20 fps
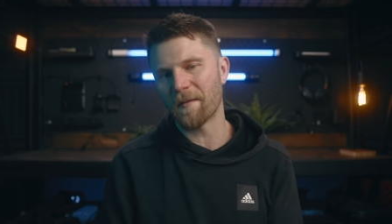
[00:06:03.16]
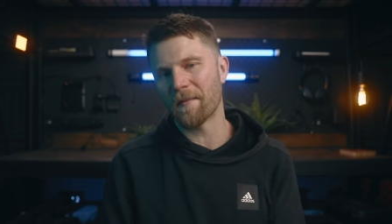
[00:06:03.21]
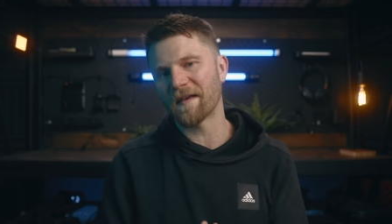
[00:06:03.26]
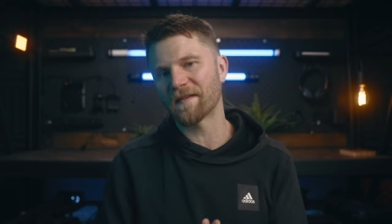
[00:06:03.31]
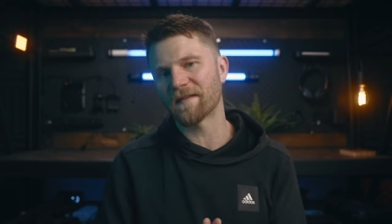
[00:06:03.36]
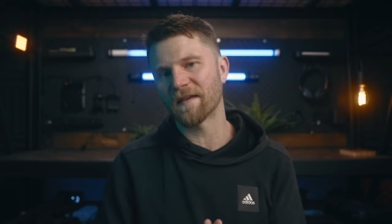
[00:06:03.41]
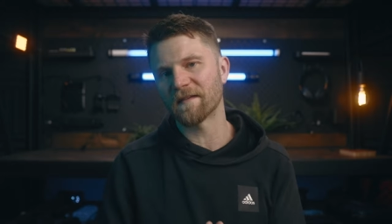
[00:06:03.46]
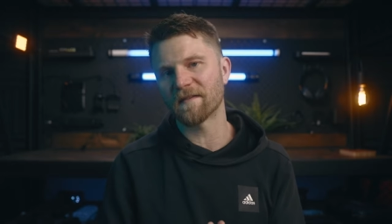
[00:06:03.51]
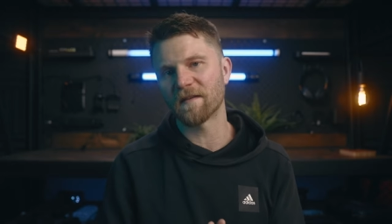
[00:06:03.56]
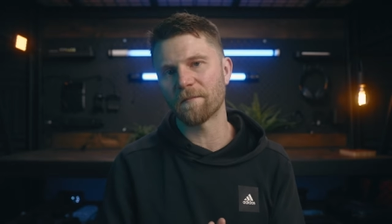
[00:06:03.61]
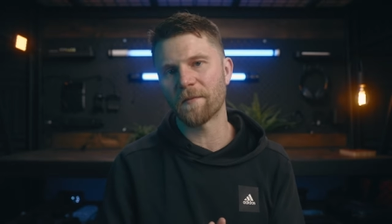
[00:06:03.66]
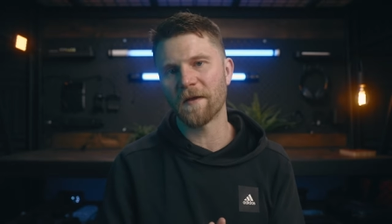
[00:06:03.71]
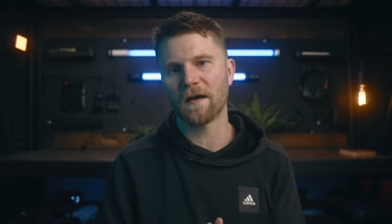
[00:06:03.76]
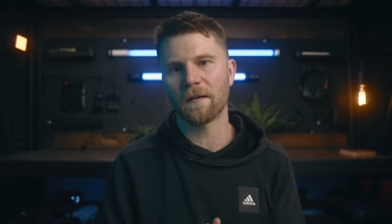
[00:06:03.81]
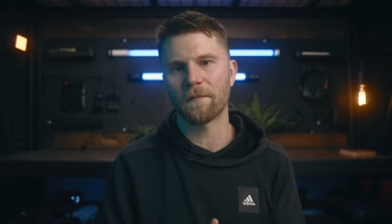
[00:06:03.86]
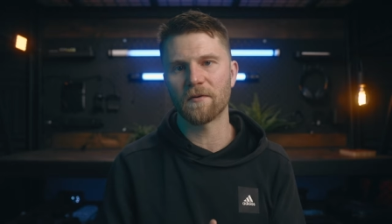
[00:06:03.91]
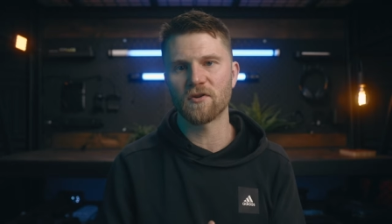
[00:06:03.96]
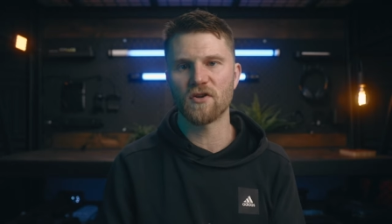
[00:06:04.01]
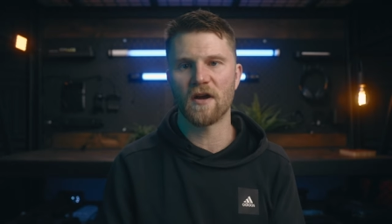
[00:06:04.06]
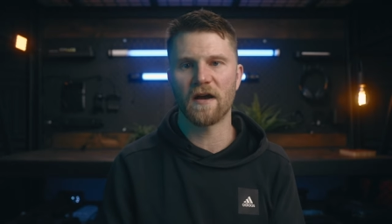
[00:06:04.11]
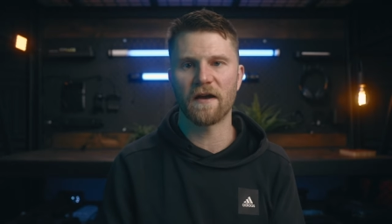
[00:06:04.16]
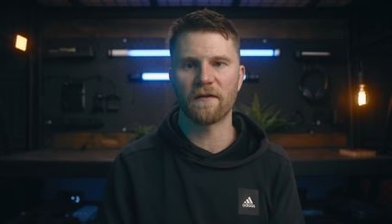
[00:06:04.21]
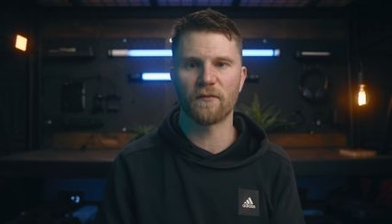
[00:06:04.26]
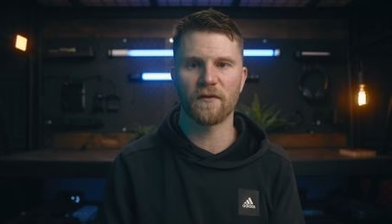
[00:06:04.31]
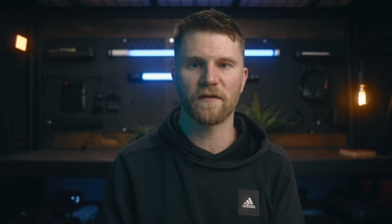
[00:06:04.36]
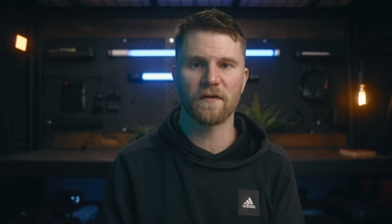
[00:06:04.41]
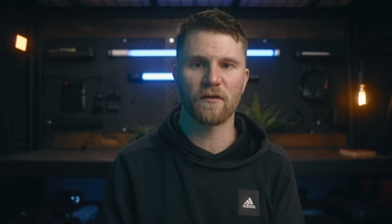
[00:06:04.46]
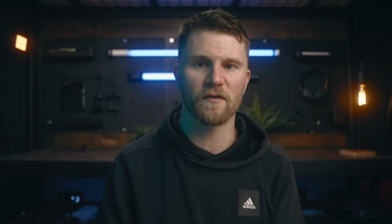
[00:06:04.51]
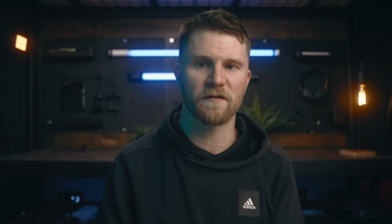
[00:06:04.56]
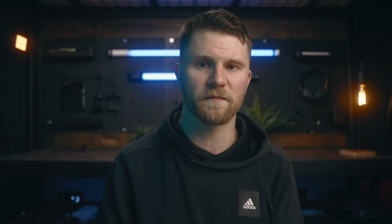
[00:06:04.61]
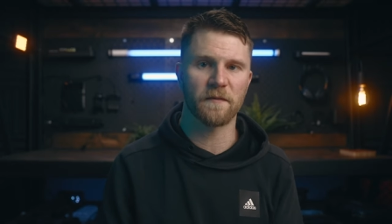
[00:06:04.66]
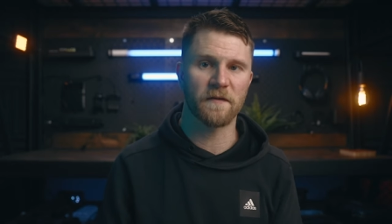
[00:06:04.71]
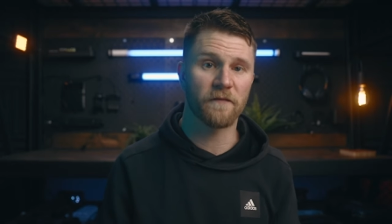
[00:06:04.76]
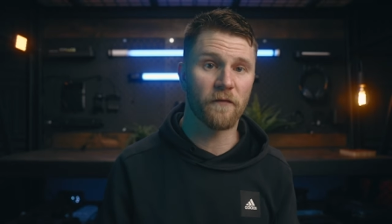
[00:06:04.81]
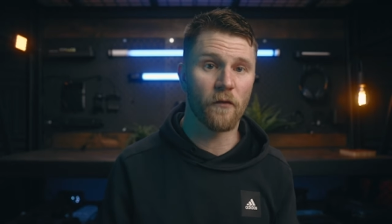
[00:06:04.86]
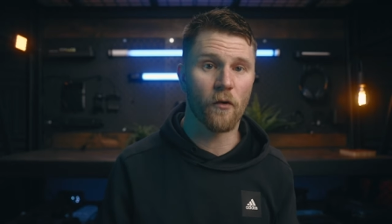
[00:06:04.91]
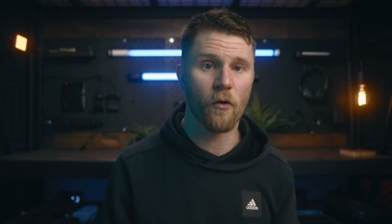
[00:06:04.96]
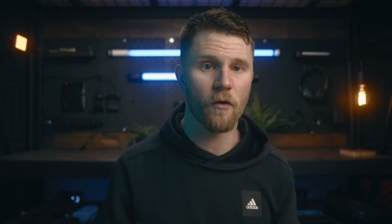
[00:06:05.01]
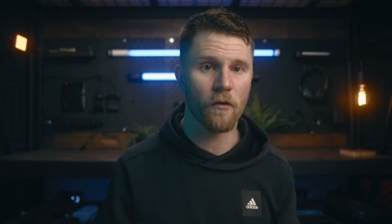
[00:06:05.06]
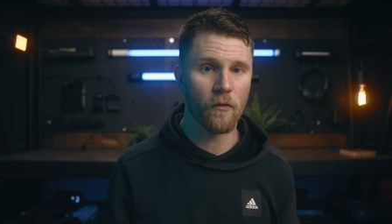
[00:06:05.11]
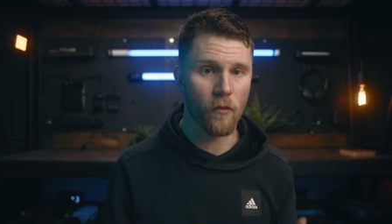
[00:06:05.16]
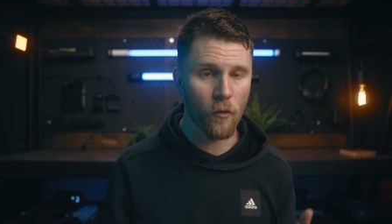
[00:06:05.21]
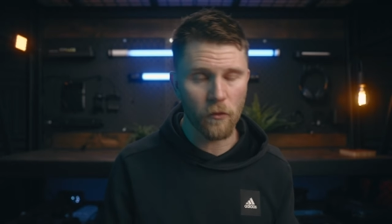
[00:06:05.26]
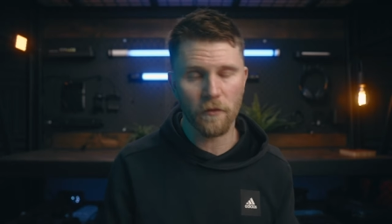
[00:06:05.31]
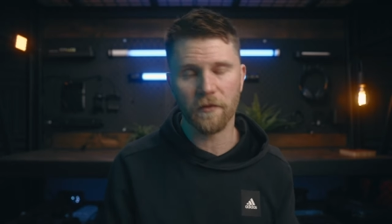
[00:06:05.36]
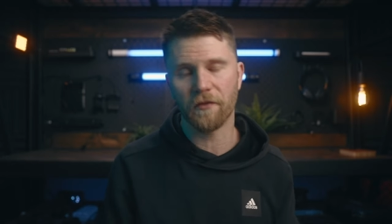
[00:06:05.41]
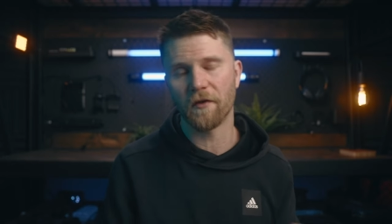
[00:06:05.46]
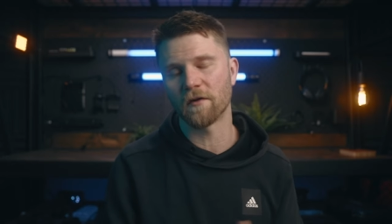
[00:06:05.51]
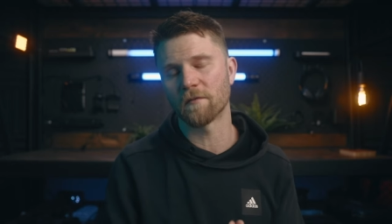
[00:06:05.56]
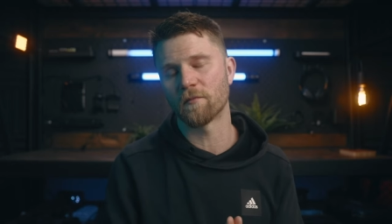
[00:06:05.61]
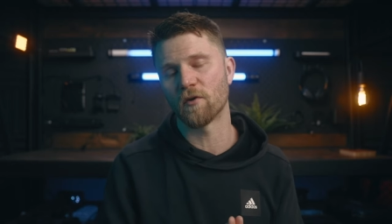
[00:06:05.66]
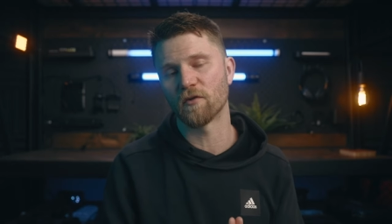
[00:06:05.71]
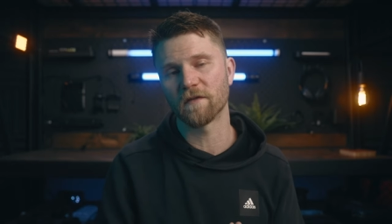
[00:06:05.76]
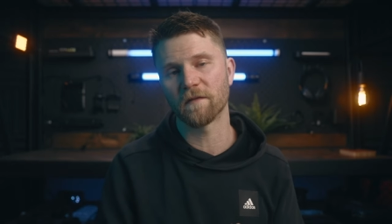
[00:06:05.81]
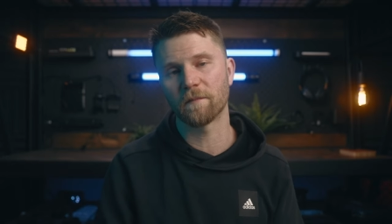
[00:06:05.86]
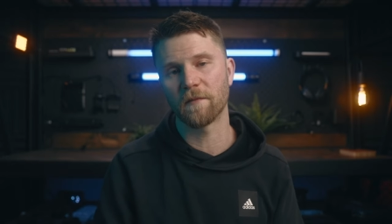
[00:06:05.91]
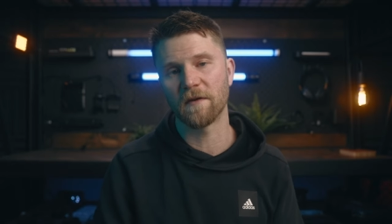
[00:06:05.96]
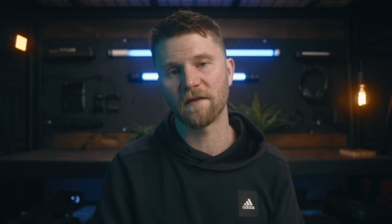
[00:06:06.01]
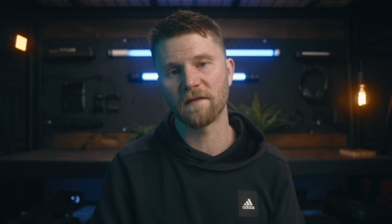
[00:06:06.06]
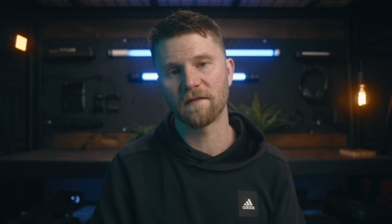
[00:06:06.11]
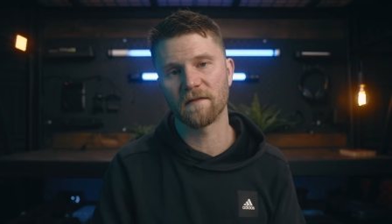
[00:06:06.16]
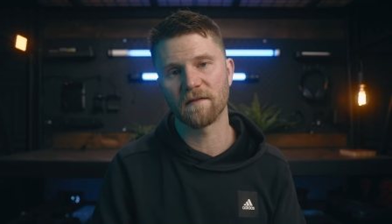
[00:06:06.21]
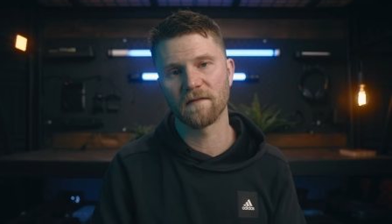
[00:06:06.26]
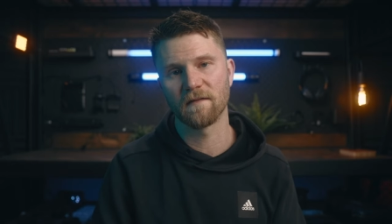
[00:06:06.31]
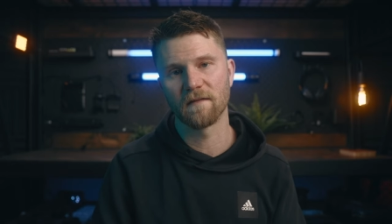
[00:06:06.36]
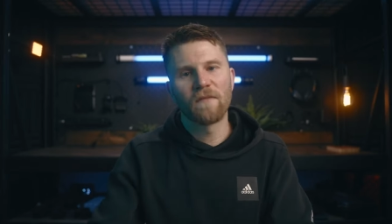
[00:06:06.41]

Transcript: it makes sense to pick up a drive with USB 4 or Thunderbolt speeds.